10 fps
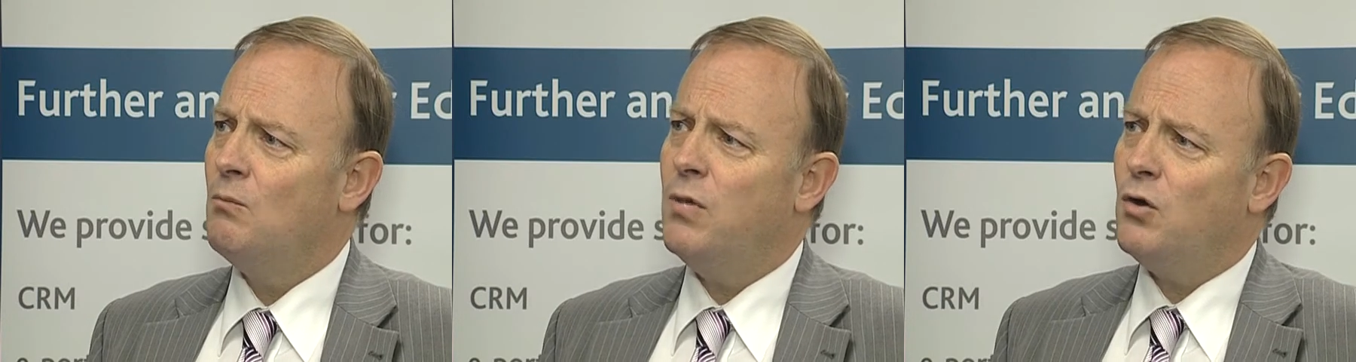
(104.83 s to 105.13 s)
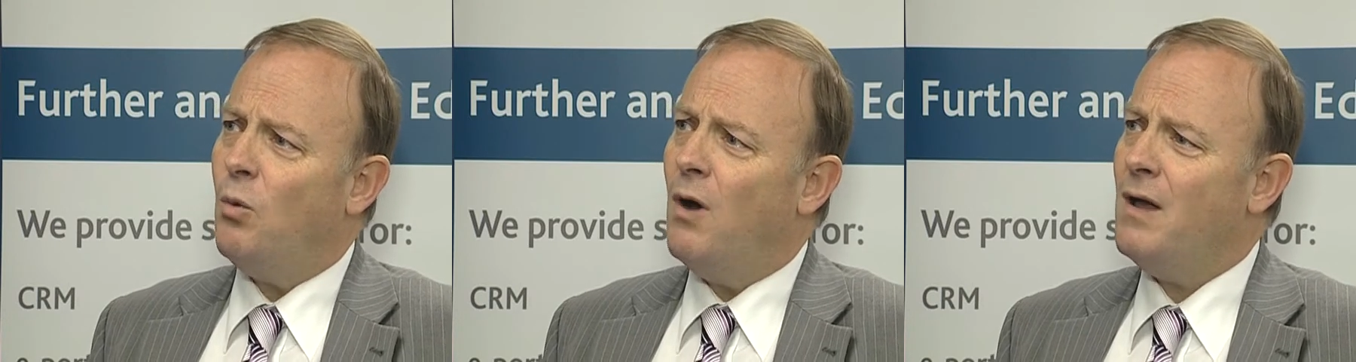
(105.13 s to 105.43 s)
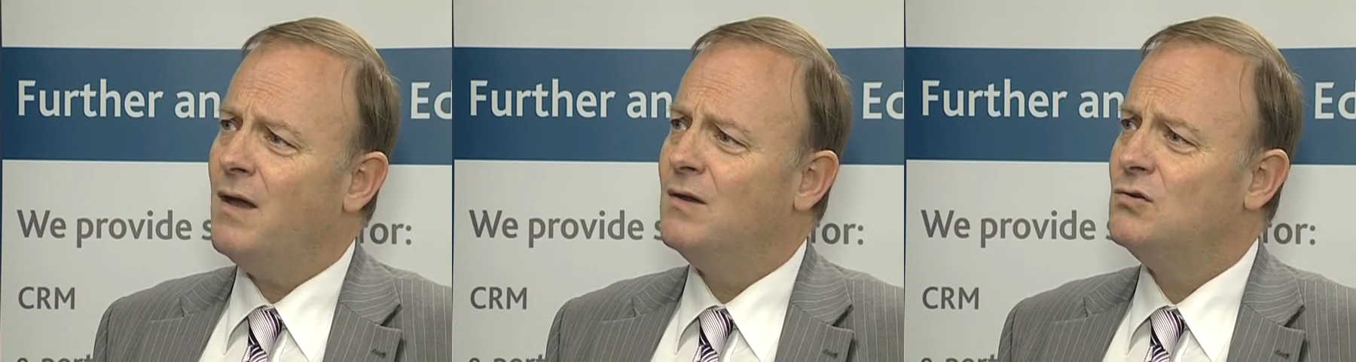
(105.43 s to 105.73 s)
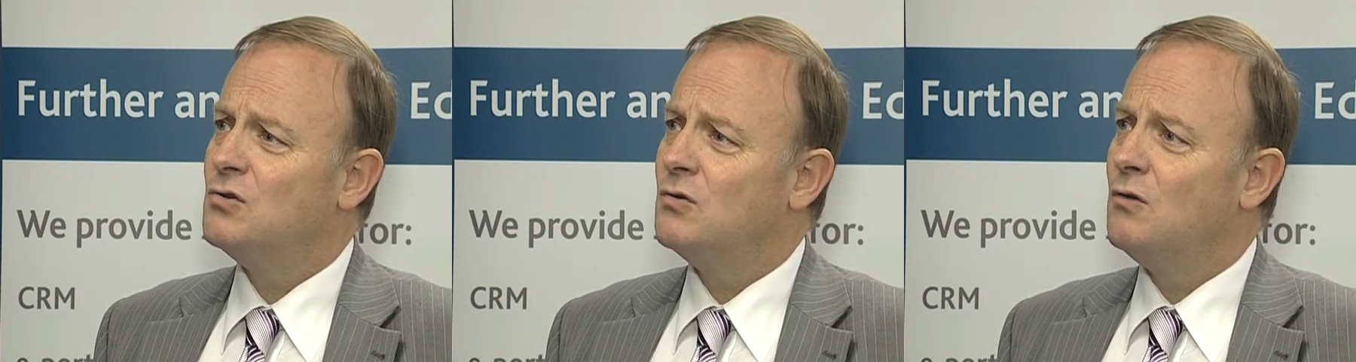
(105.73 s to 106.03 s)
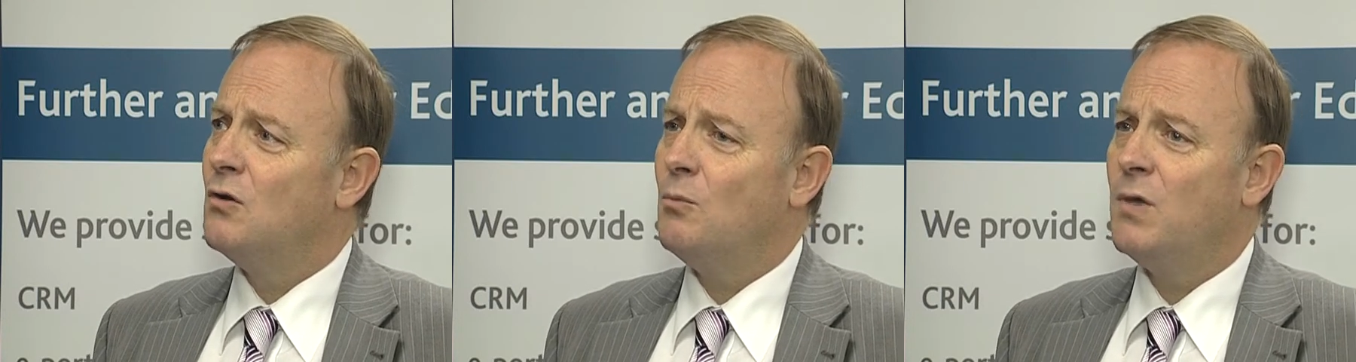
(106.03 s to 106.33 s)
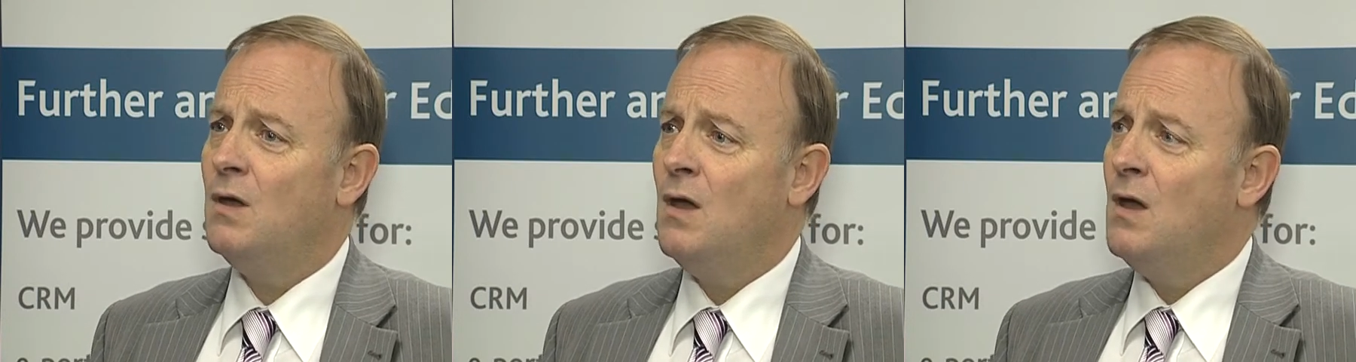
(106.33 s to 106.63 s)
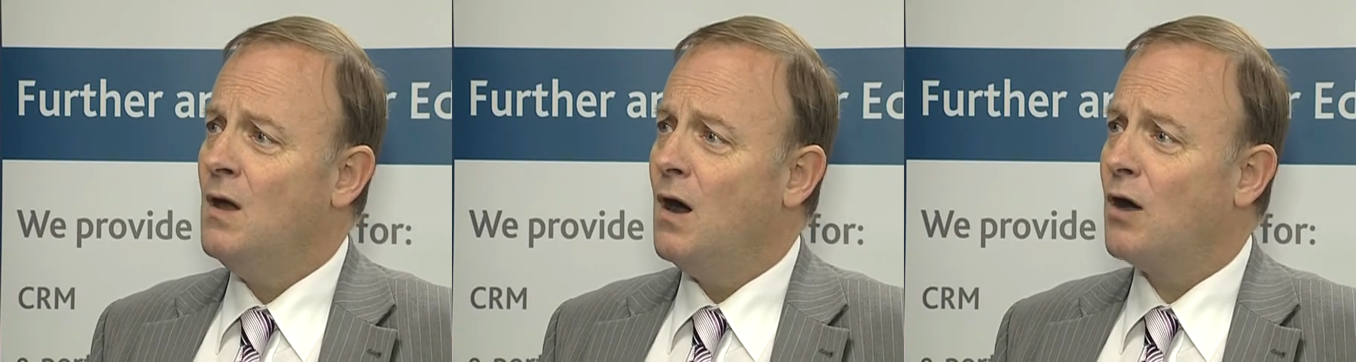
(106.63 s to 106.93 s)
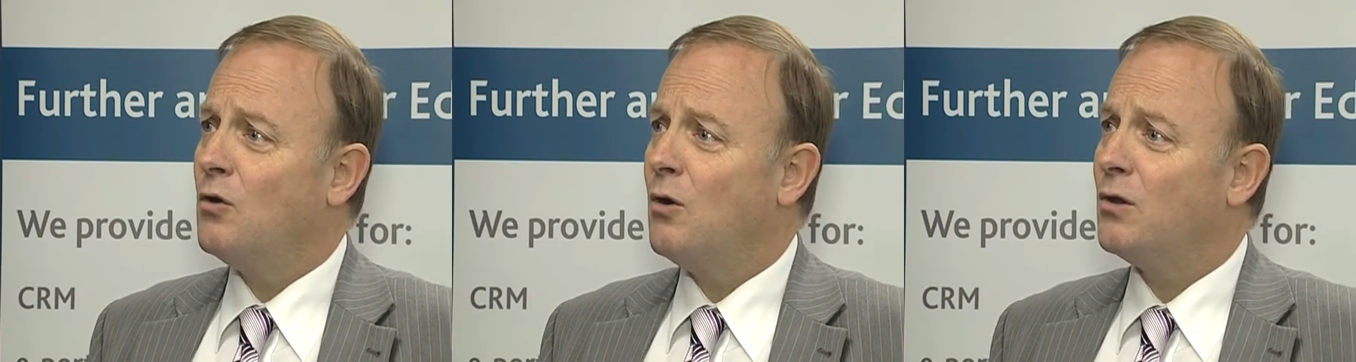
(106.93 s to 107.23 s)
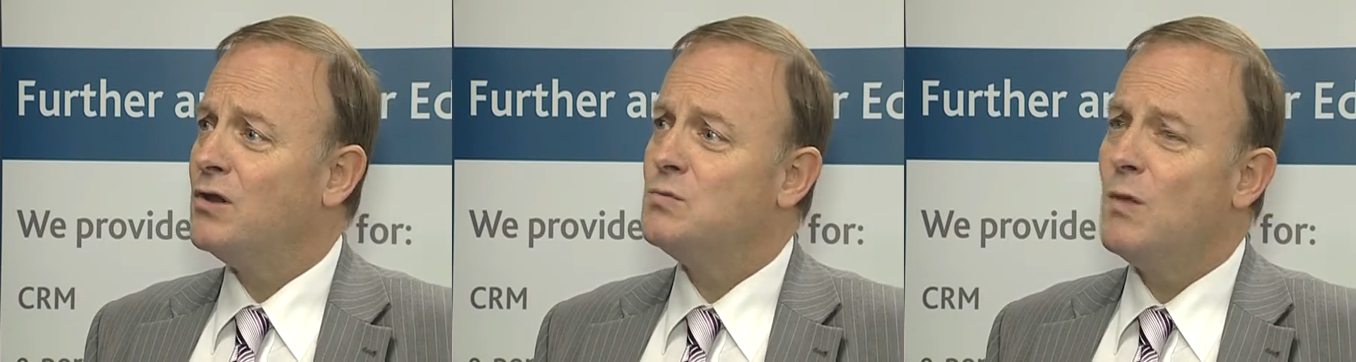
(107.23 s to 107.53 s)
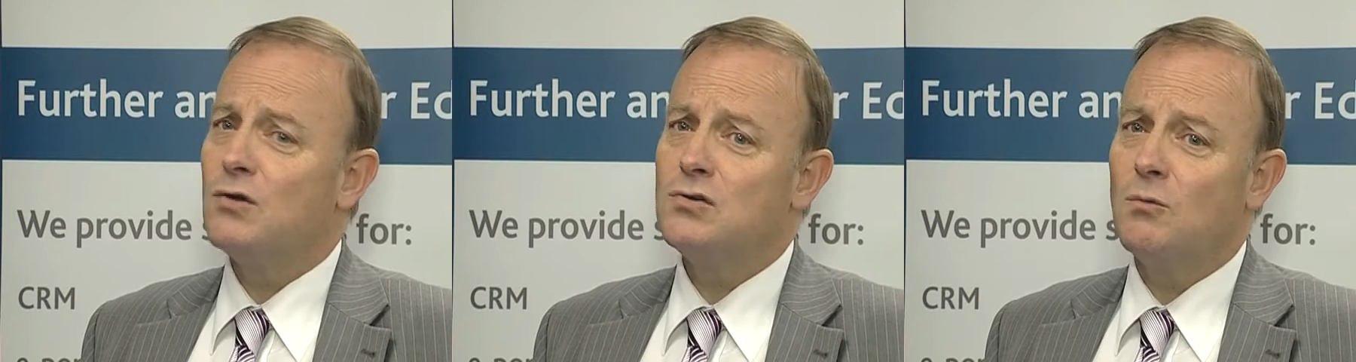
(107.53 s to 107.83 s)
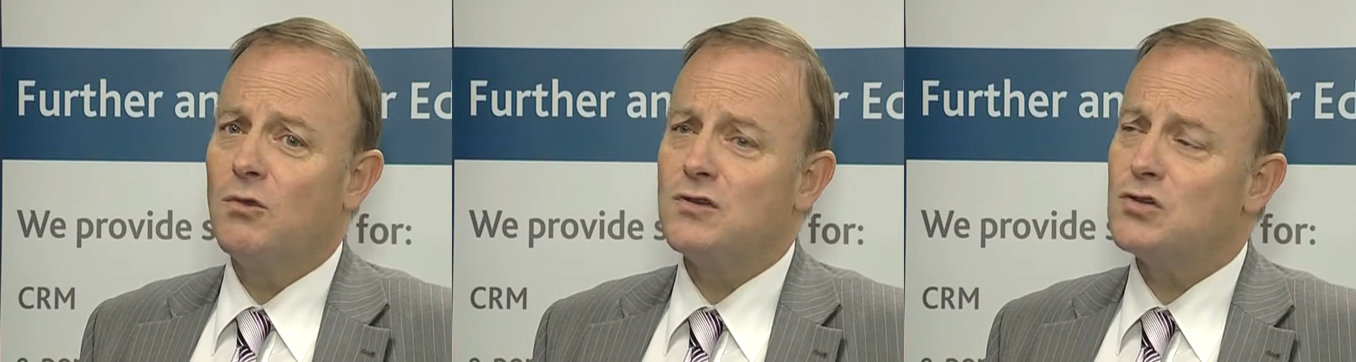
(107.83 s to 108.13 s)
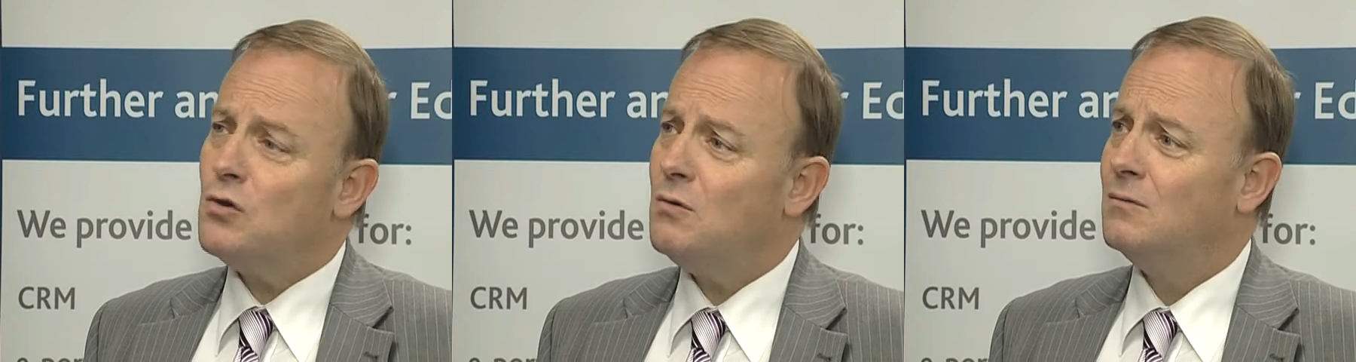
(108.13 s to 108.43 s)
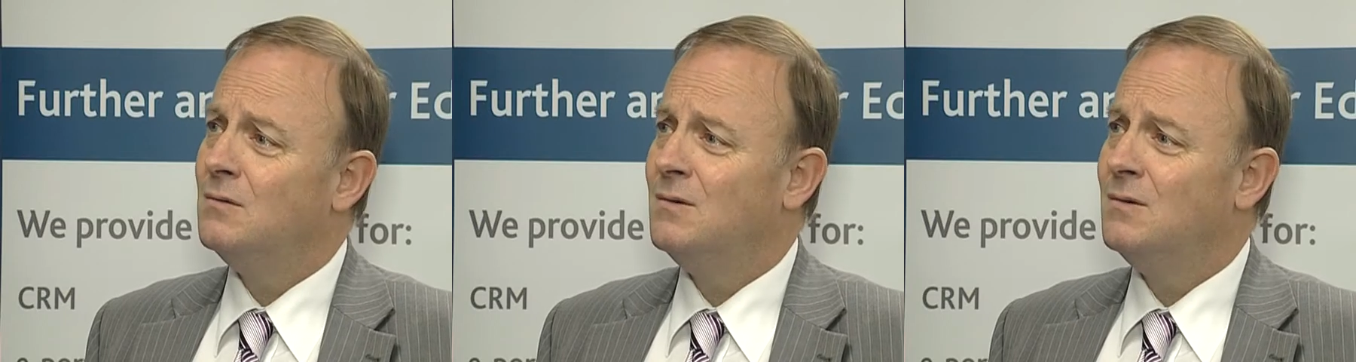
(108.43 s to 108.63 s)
But why should it not be a college merging with a school,